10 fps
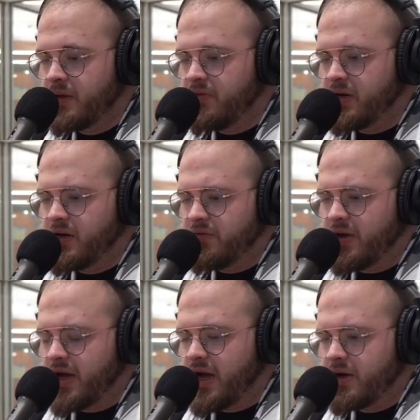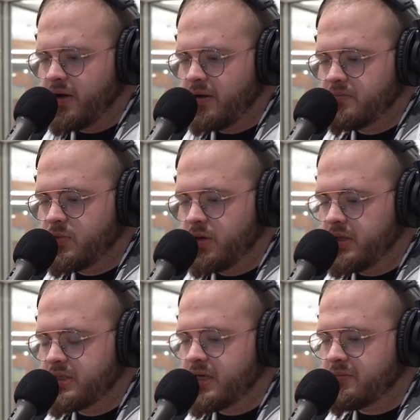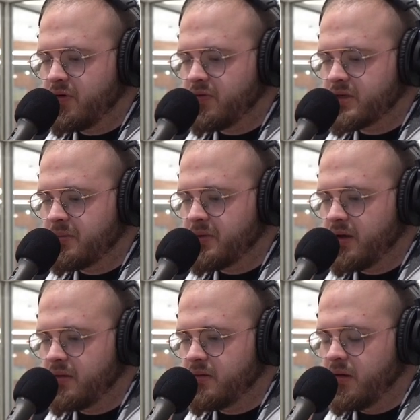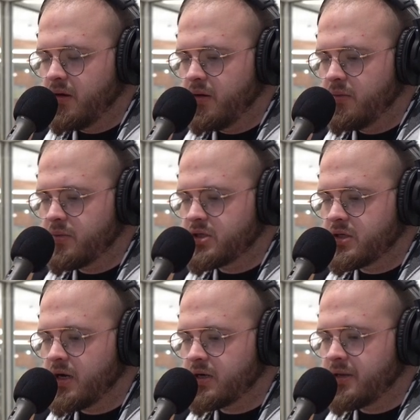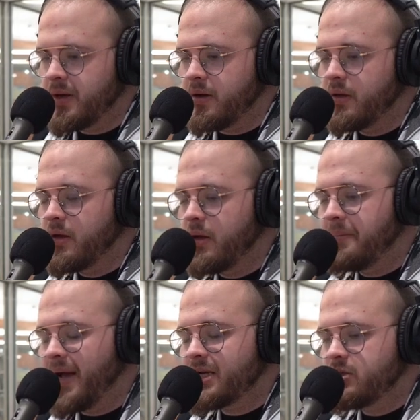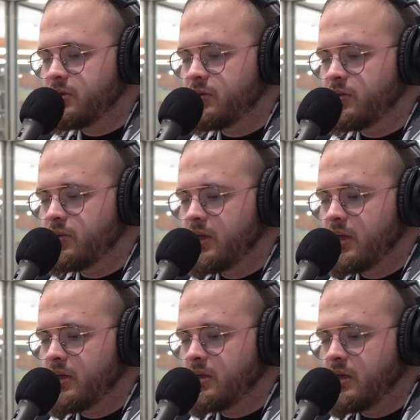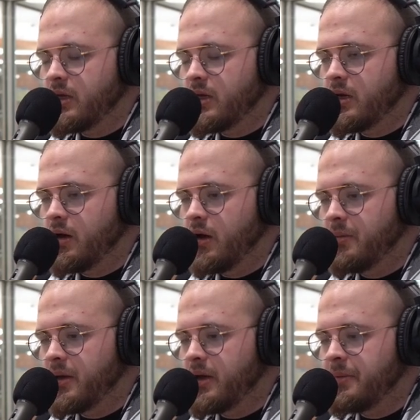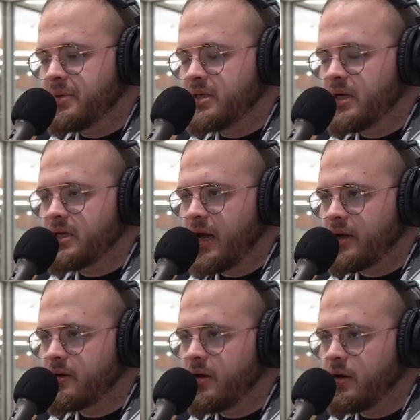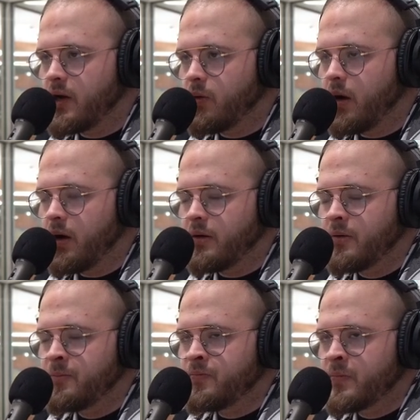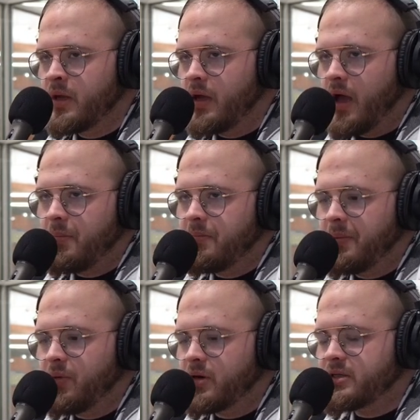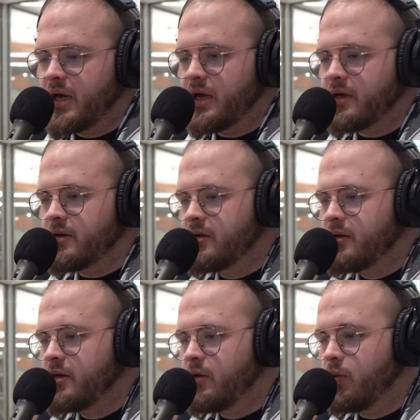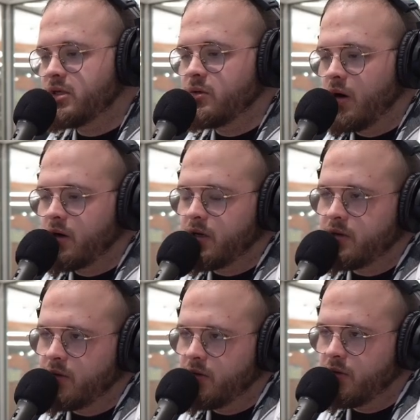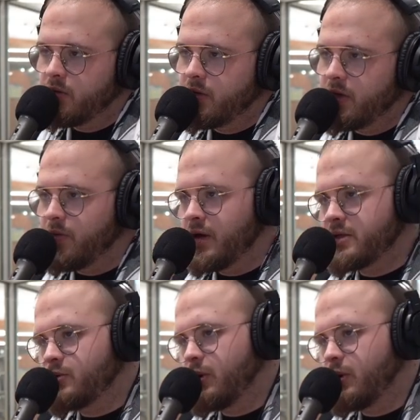Funny enough, I totally skipped over something we should have talked about. Back to the embassy attack on Iran. People are saying, what's Iran going to do? Iran's